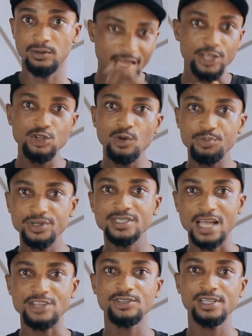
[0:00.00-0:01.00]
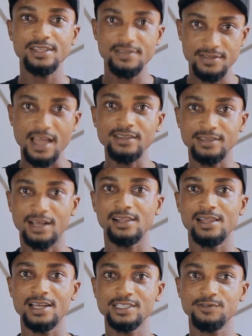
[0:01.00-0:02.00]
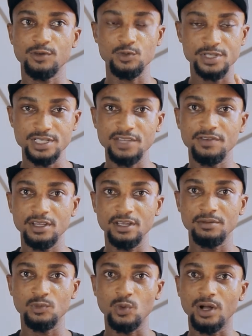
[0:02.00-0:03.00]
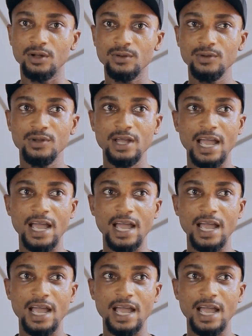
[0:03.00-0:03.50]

And you know, Prince actually thanked the class for receiving him well.